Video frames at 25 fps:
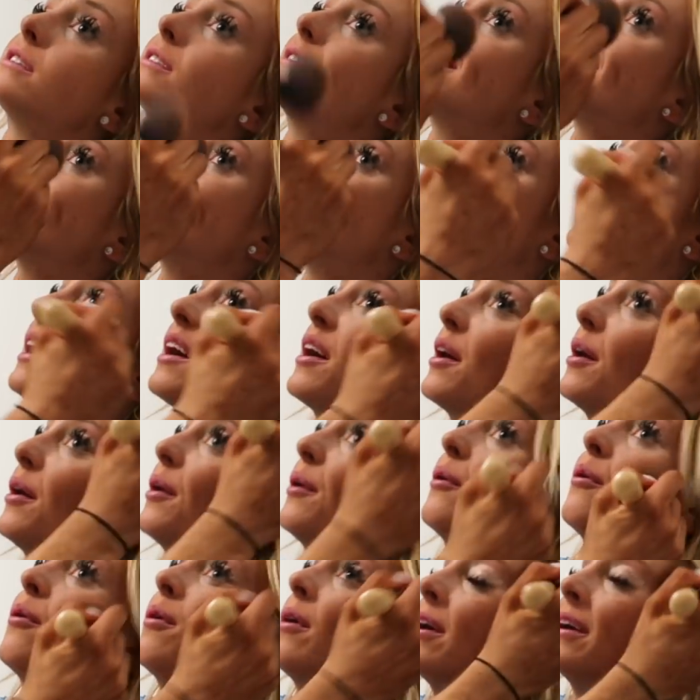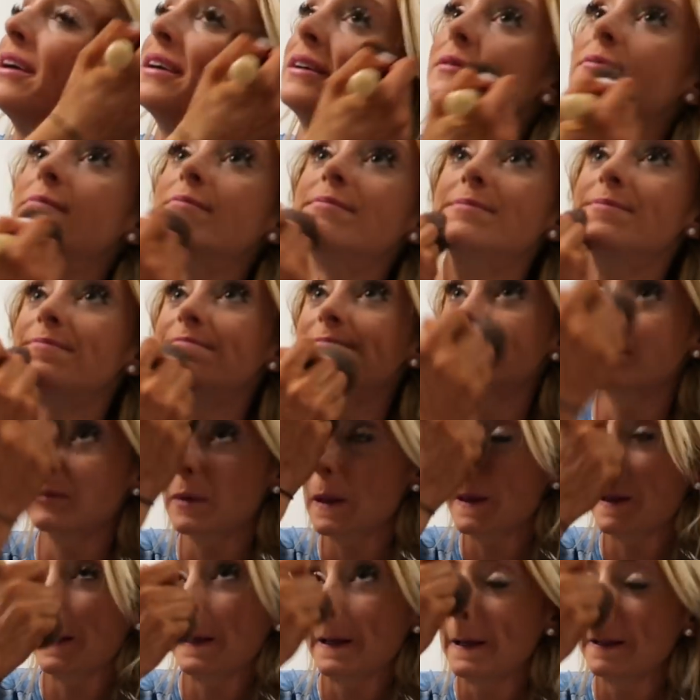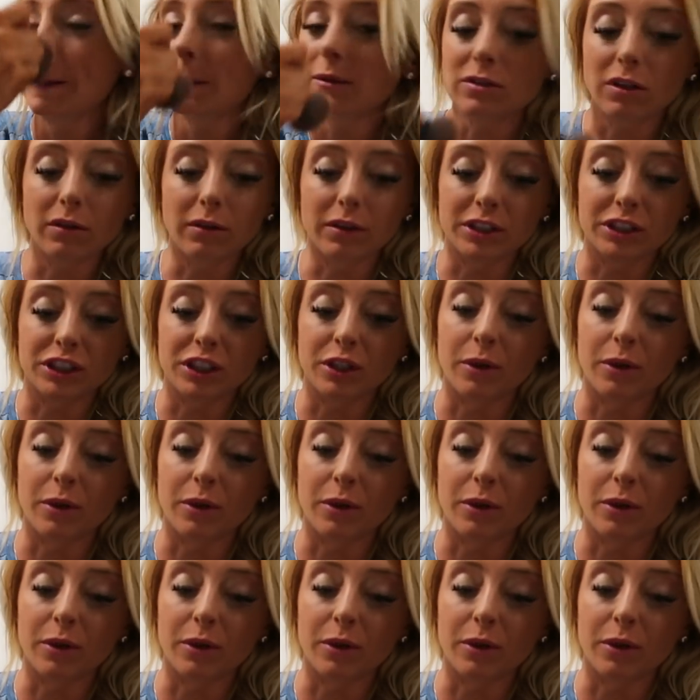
So, that's what we're